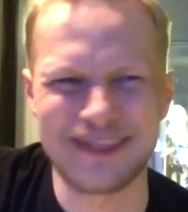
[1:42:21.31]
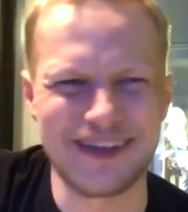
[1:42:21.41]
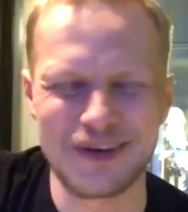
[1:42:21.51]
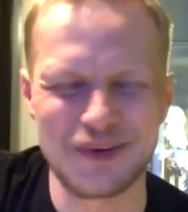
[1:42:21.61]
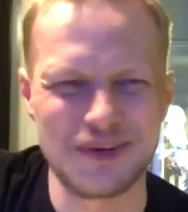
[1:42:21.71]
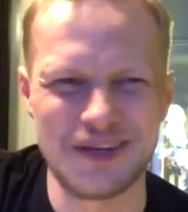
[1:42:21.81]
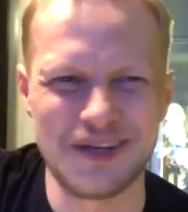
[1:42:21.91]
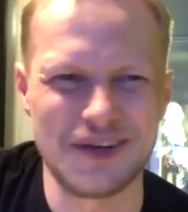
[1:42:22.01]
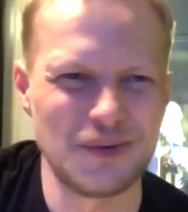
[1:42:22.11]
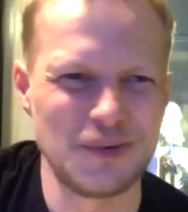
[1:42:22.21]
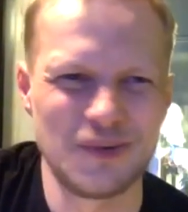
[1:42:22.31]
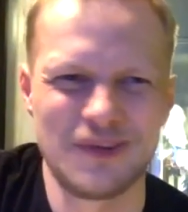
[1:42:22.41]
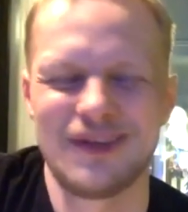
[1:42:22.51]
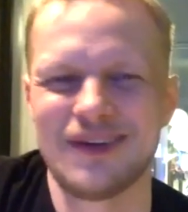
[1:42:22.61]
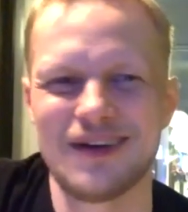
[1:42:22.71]
Like, you know,
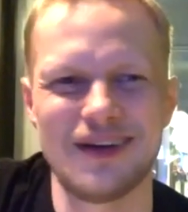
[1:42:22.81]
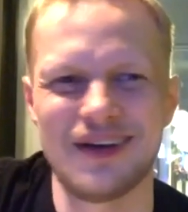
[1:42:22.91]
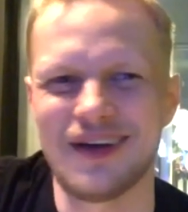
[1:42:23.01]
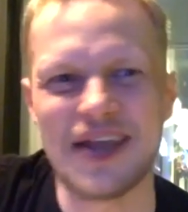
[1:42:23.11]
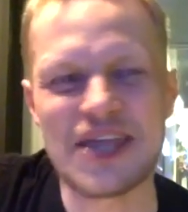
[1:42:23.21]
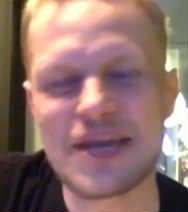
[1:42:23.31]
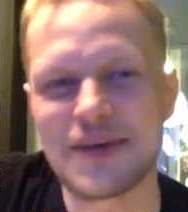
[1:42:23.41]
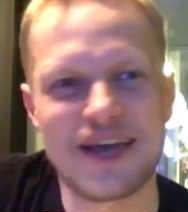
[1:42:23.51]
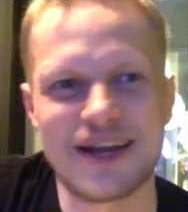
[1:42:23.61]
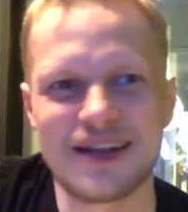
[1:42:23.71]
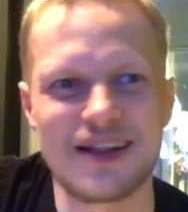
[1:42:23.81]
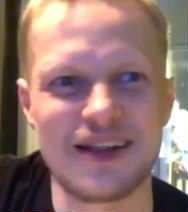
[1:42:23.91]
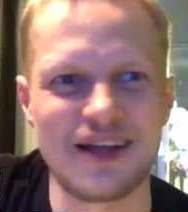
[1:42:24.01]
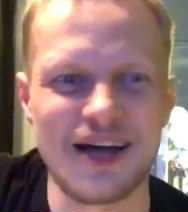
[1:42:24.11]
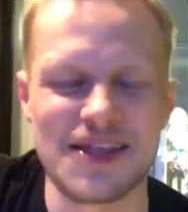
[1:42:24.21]
uh, I think about that in a,
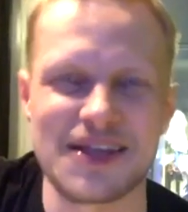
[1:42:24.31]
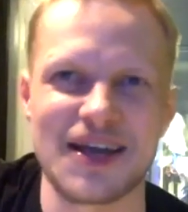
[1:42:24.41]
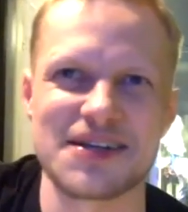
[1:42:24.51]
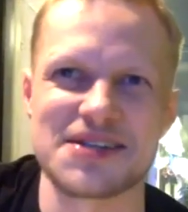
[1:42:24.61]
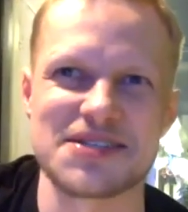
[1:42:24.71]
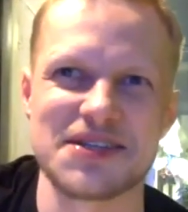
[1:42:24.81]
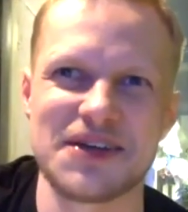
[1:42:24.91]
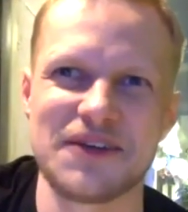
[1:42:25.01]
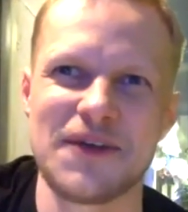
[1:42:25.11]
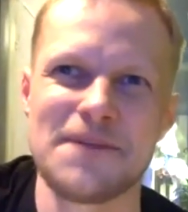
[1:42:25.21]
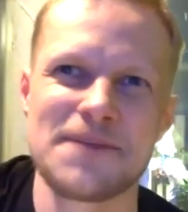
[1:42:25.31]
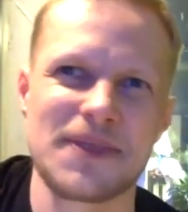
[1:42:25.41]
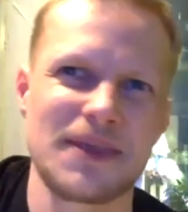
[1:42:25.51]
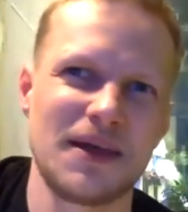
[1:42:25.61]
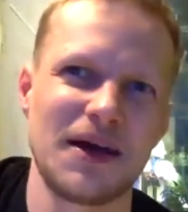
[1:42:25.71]
a lot in the context of,
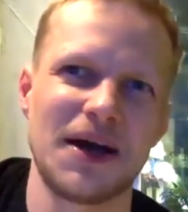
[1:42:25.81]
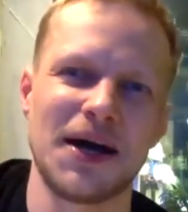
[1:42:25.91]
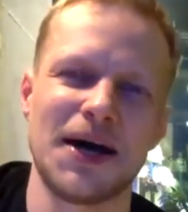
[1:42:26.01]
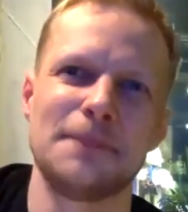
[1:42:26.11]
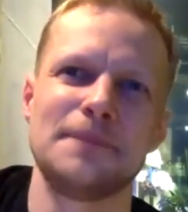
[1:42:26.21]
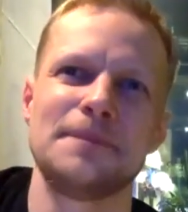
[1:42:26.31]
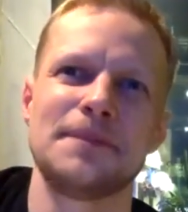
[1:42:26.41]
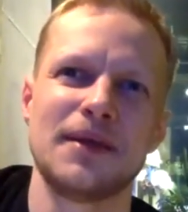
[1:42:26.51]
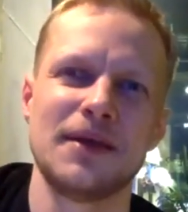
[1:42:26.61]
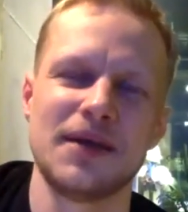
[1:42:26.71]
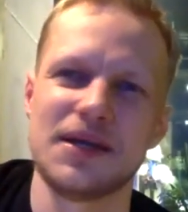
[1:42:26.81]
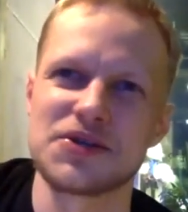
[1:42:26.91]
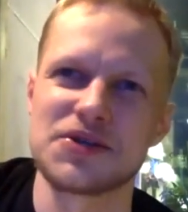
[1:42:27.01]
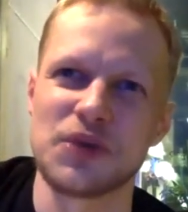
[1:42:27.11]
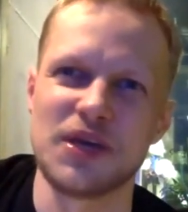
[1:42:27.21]
um, you know,
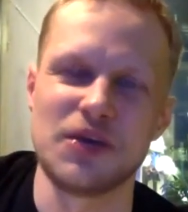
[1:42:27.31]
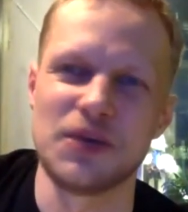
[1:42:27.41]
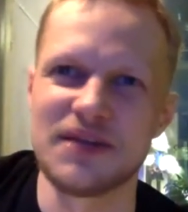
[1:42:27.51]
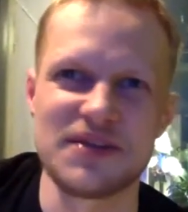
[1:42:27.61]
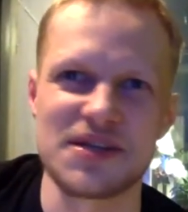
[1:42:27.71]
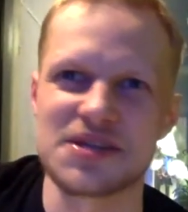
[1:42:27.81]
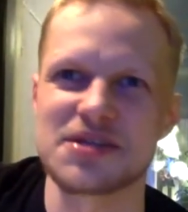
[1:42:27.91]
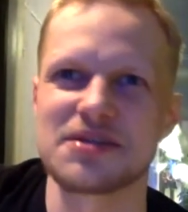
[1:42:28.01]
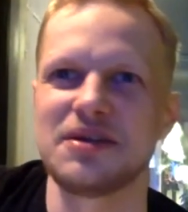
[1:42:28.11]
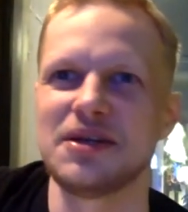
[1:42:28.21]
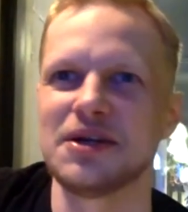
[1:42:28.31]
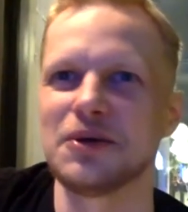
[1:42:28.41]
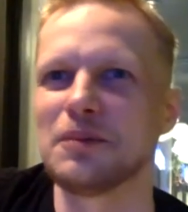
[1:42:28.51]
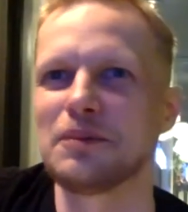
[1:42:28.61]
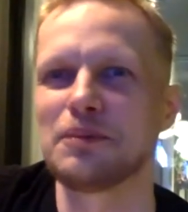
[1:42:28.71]
so we, we live in this, you
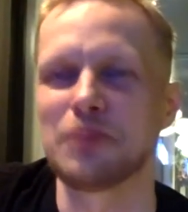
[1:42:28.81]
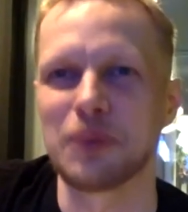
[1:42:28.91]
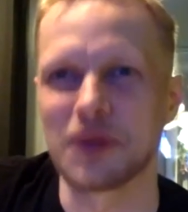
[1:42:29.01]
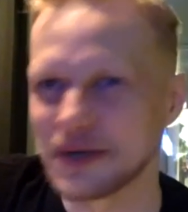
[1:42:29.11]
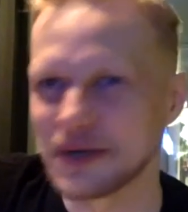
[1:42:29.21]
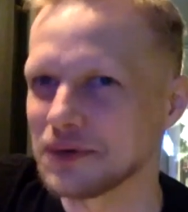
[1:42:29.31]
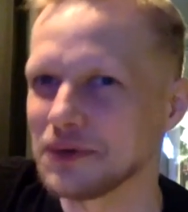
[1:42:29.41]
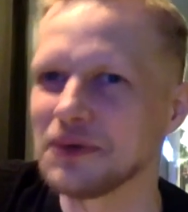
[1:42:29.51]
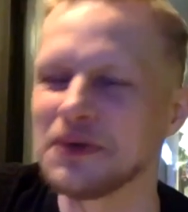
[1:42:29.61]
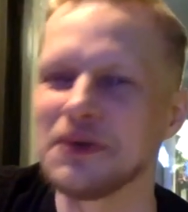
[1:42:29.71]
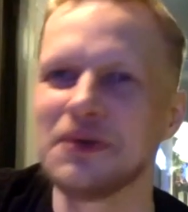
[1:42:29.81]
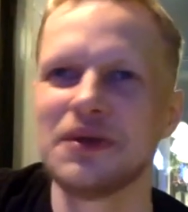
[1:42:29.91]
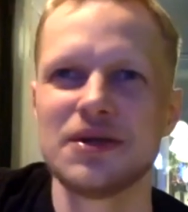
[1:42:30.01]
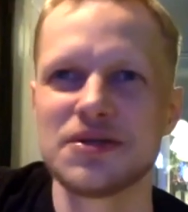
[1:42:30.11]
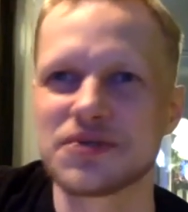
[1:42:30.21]
know, political,
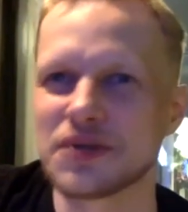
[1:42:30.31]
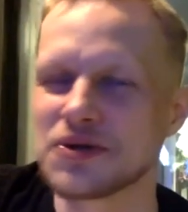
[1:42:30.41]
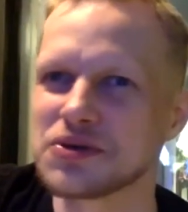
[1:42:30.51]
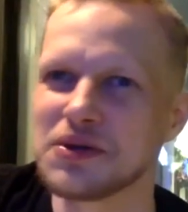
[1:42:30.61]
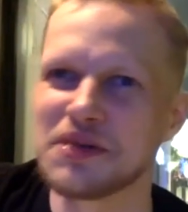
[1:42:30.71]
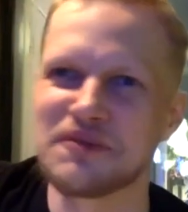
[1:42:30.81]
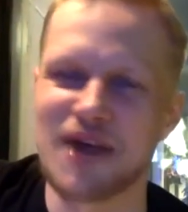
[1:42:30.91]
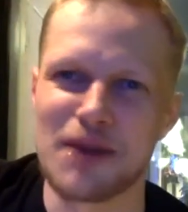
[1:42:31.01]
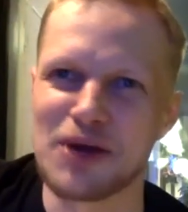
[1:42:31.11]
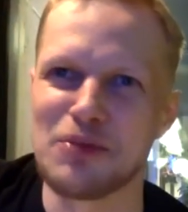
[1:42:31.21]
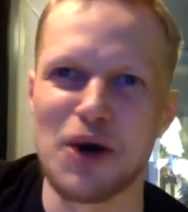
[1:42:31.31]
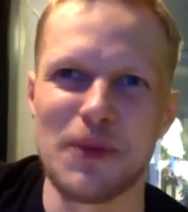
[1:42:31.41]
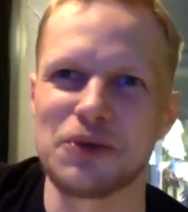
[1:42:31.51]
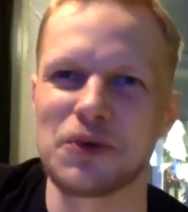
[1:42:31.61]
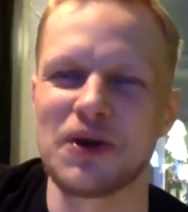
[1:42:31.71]
social, environmental
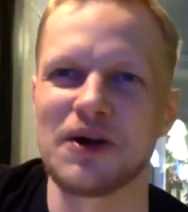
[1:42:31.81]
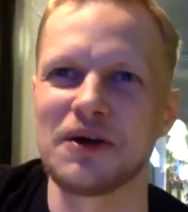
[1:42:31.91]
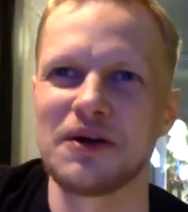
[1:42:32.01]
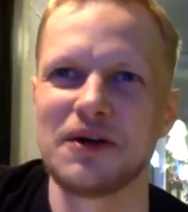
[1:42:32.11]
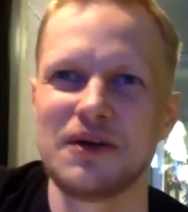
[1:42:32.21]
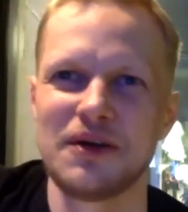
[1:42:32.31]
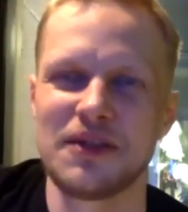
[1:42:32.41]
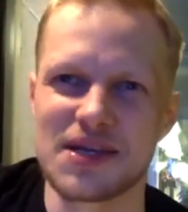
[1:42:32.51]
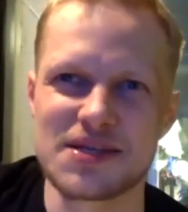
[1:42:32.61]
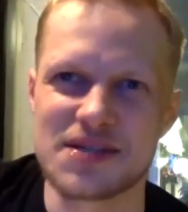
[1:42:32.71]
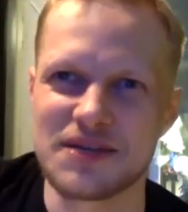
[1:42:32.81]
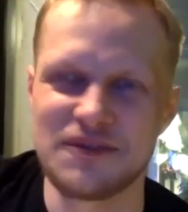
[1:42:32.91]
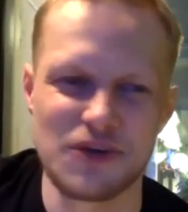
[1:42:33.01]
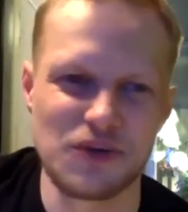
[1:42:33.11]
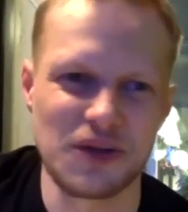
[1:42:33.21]
moment where things can
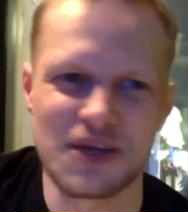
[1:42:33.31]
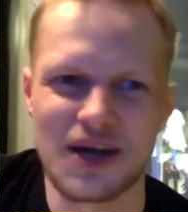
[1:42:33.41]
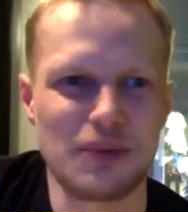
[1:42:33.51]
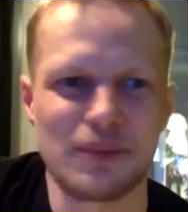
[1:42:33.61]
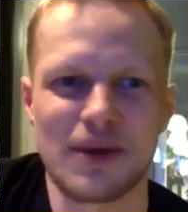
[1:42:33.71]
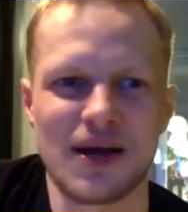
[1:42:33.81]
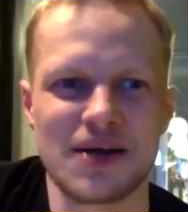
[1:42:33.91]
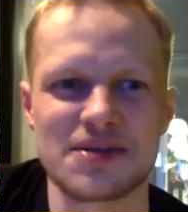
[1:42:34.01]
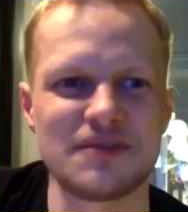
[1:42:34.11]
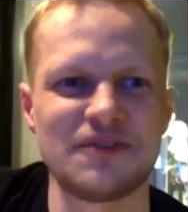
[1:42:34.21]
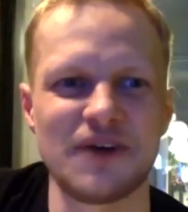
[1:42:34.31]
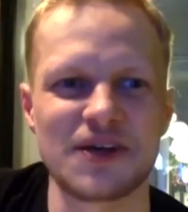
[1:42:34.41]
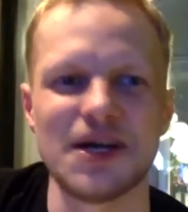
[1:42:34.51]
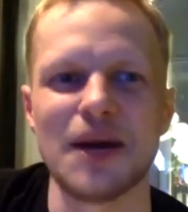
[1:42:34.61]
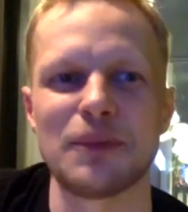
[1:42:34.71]
feel really compromised and
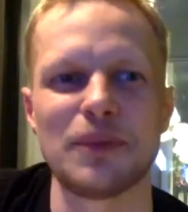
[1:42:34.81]
fucked up.